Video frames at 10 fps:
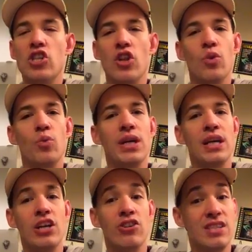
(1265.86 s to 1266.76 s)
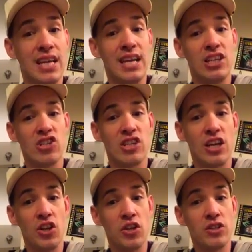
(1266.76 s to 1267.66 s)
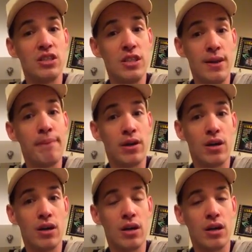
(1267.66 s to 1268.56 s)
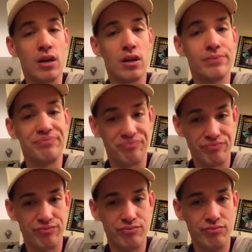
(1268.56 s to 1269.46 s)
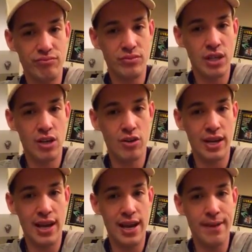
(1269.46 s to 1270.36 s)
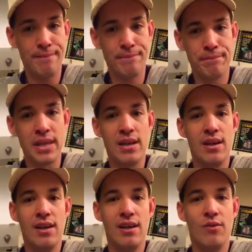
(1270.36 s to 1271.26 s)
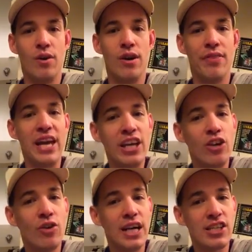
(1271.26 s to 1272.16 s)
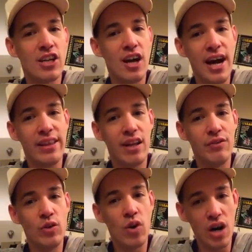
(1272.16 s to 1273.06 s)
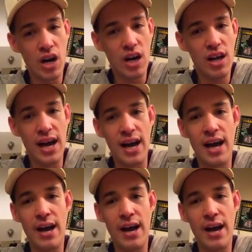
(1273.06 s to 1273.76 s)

so that we can understand each sign a little deeper. Okay? Well, thank you guys all. I love you all.